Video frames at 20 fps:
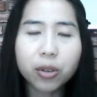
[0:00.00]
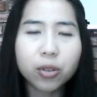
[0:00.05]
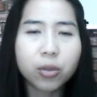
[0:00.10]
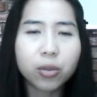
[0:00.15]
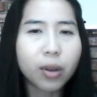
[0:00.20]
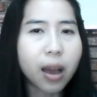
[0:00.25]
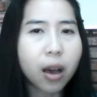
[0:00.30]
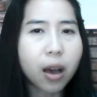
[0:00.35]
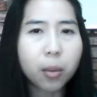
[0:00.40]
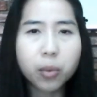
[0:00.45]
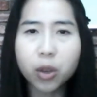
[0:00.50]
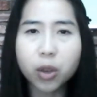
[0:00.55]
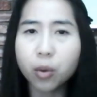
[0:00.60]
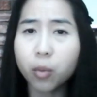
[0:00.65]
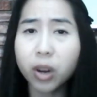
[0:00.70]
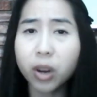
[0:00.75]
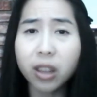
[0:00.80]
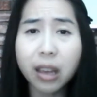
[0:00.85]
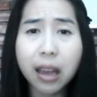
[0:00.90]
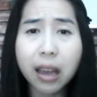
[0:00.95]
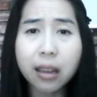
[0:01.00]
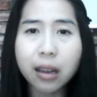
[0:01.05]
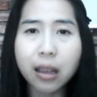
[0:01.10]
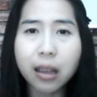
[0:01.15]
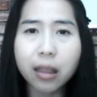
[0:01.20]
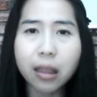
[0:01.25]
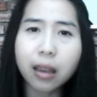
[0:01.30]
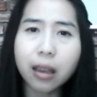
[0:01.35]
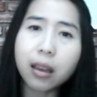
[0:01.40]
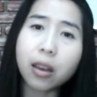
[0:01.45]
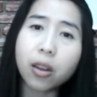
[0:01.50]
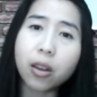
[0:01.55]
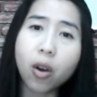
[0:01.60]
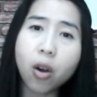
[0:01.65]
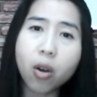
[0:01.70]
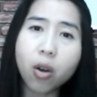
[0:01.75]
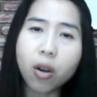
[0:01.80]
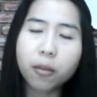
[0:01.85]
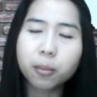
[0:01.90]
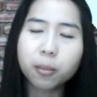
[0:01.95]
to help you with anything at
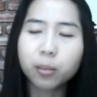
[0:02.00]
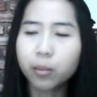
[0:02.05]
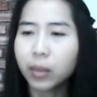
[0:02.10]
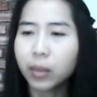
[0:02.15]
all.